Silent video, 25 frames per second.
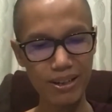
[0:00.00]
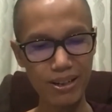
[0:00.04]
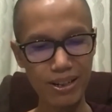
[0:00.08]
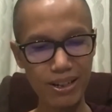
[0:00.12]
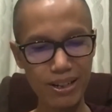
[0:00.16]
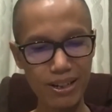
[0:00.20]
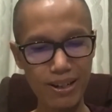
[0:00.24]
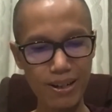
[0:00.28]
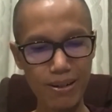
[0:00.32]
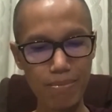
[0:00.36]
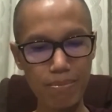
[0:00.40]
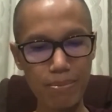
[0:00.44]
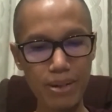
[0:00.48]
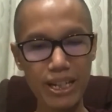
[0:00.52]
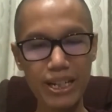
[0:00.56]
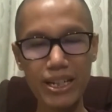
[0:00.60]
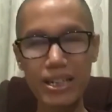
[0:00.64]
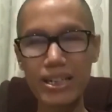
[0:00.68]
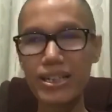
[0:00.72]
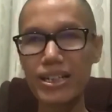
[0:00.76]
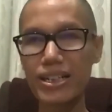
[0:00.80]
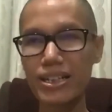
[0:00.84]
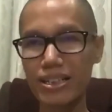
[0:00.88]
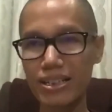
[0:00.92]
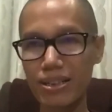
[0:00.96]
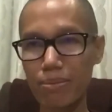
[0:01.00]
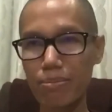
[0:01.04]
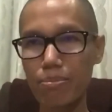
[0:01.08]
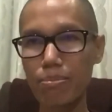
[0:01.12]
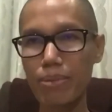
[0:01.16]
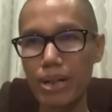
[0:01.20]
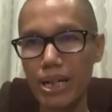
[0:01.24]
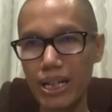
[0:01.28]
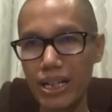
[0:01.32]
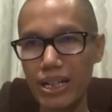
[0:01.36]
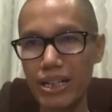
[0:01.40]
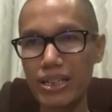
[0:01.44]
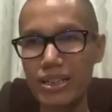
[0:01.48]
meditation
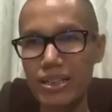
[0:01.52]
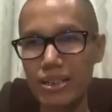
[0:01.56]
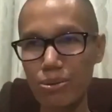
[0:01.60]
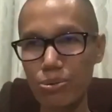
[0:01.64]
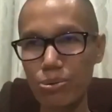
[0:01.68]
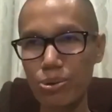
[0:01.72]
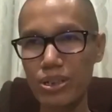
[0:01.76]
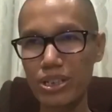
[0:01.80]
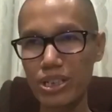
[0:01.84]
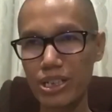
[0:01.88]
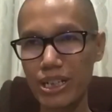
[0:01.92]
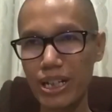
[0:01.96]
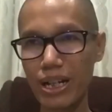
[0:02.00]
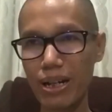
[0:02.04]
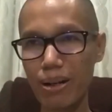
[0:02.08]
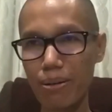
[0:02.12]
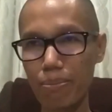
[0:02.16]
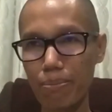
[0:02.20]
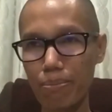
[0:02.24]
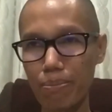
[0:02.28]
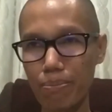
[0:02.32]
made wisdom.